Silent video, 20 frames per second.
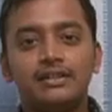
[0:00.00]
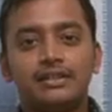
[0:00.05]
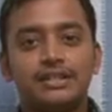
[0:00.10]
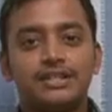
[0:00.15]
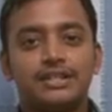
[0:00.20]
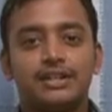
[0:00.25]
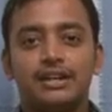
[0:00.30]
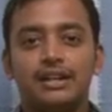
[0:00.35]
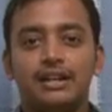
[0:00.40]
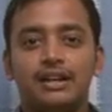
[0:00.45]

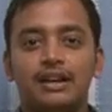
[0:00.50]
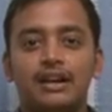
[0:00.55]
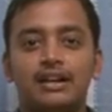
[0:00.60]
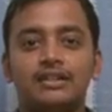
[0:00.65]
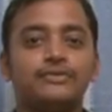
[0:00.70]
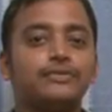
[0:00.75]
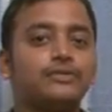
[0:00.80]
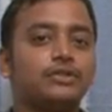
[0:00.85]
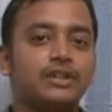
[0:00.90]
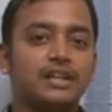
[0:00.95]
treasury
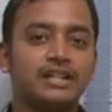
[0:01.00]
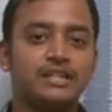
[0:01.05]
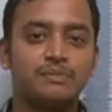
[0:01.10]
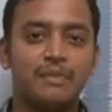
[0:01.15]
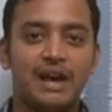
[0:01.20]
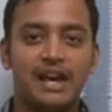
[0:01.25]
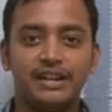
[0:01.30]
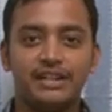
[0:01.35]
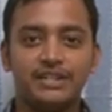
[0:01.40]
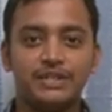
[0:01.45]
and forex
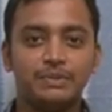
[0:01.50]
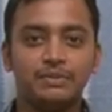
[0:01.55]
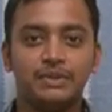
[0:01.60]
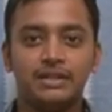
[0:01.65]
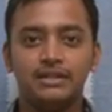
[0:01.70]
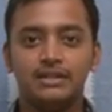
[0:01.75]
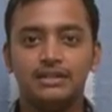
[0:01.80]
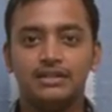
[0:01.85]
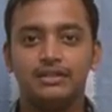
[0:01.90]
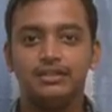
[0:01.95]

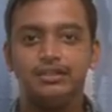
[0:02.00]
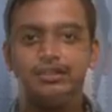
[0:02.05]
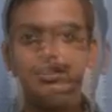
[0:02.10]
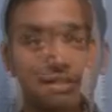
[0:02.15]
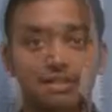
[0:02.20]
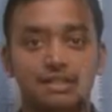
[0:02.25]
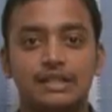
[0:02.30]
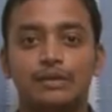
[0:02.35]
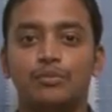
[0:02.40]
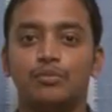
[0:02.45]
management
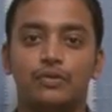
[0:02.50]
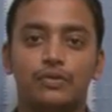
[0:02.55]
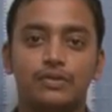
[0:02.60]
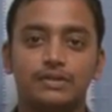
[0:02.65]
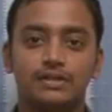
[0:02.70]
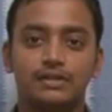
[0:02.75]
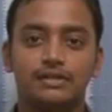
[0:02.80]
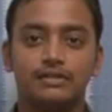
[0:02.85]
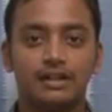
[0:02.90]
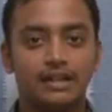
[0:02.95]
is the
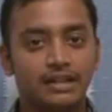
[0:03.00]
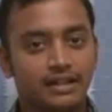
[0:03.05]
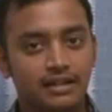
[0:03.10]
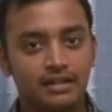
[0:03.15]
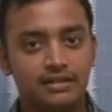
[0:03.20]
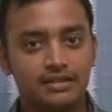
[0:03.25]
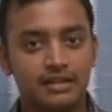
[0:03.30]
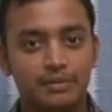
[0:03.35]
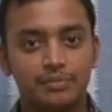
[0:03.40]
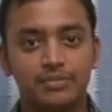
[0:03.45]
most
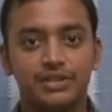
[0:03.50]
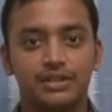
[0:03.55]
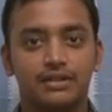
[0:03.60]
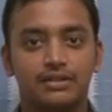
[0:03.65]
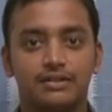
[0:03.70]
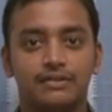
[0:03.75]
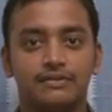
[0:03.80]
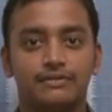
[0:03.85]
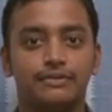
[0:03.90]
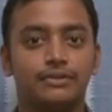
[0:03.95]
threatening
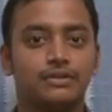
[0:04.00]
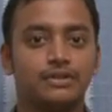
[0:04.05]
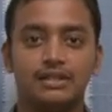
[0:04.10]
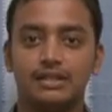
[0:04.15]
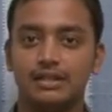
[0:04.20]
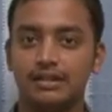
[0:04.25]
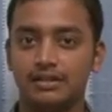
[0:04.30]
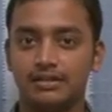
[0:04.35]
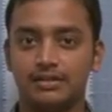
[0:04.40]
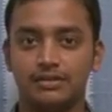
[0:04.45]
subject for
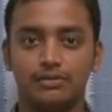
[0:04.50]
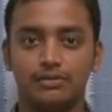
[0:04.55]
CS